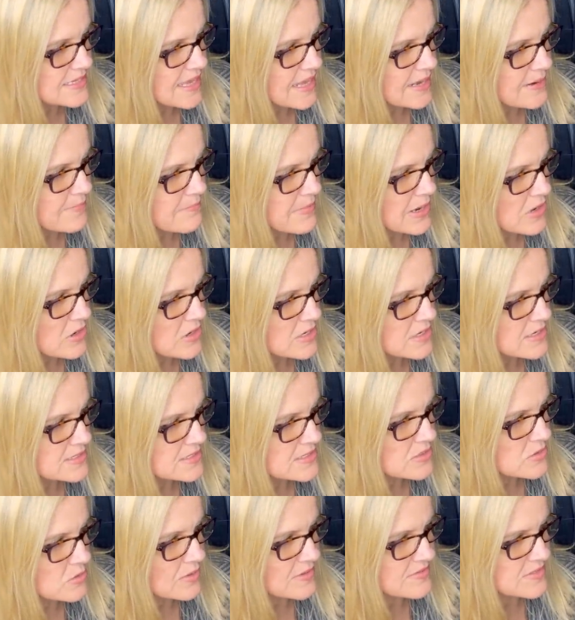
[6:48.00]
at America's
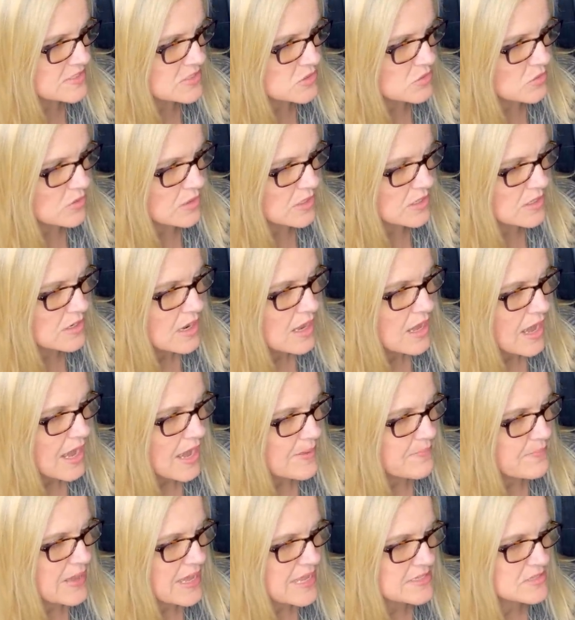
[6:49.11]
Thrift Store. I
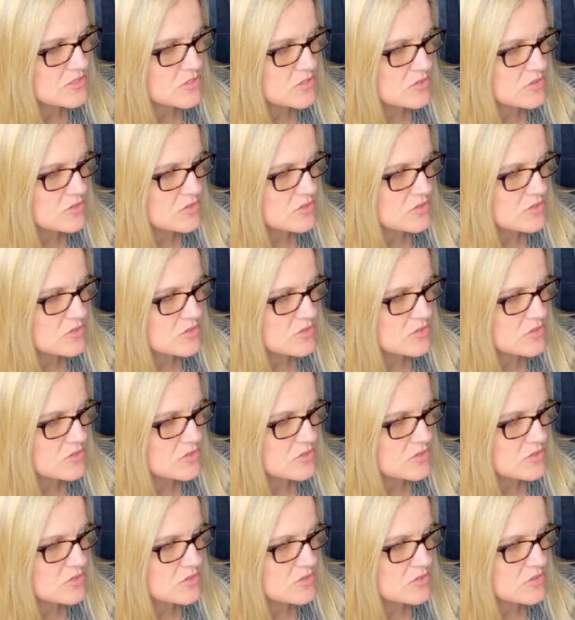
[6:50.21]
paid